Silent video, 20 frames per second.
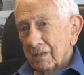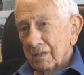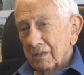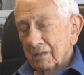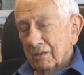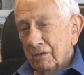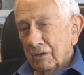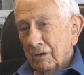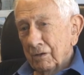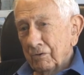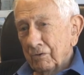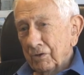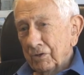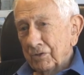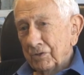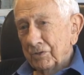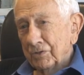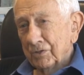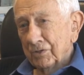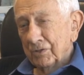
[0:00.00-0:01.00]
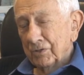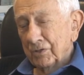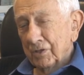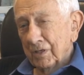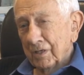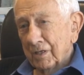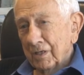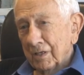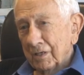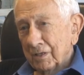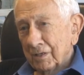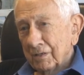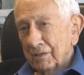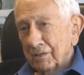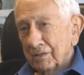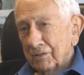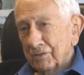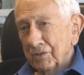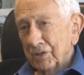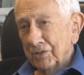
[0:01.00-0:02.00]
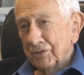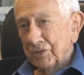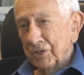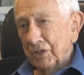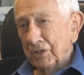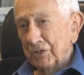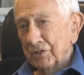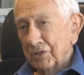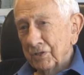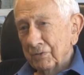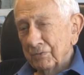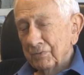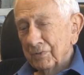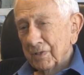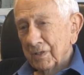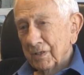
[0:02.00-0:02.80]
an honorary tr uh, trusteeship,